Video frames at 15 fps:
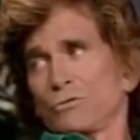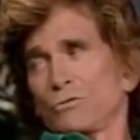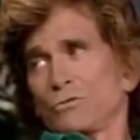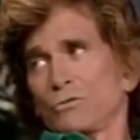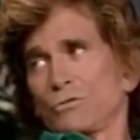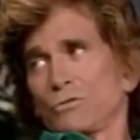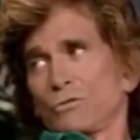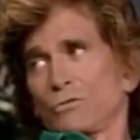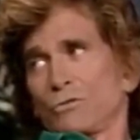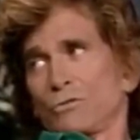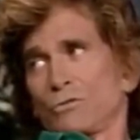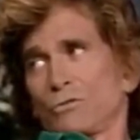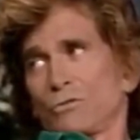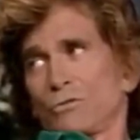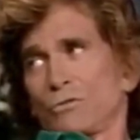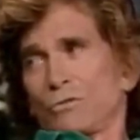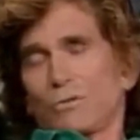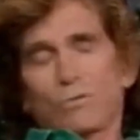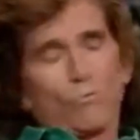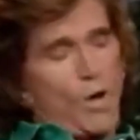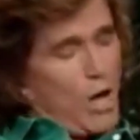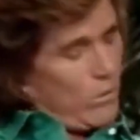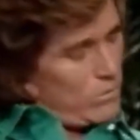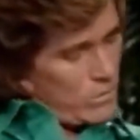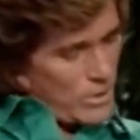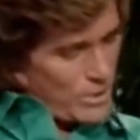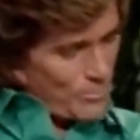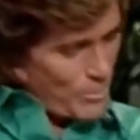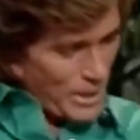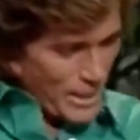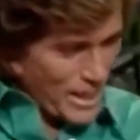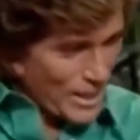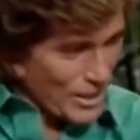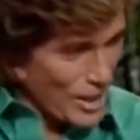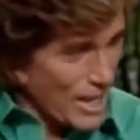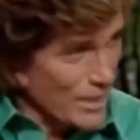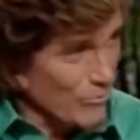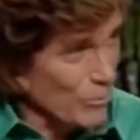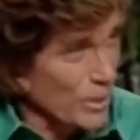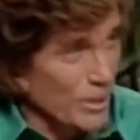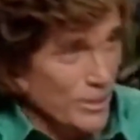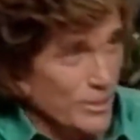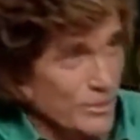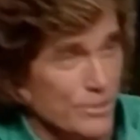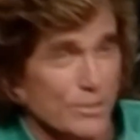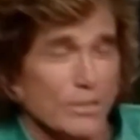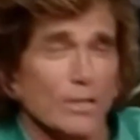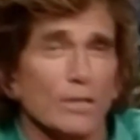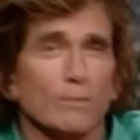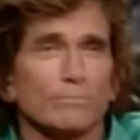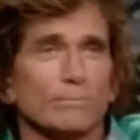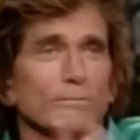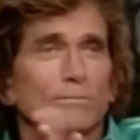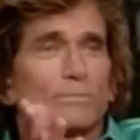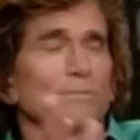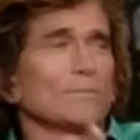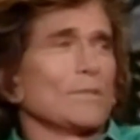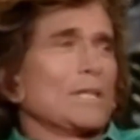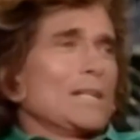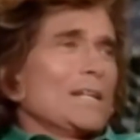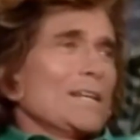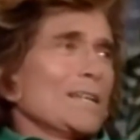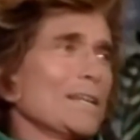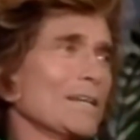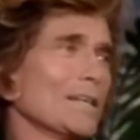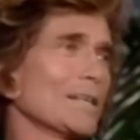and compassion conveyed by Little House on the Prairie still relevant,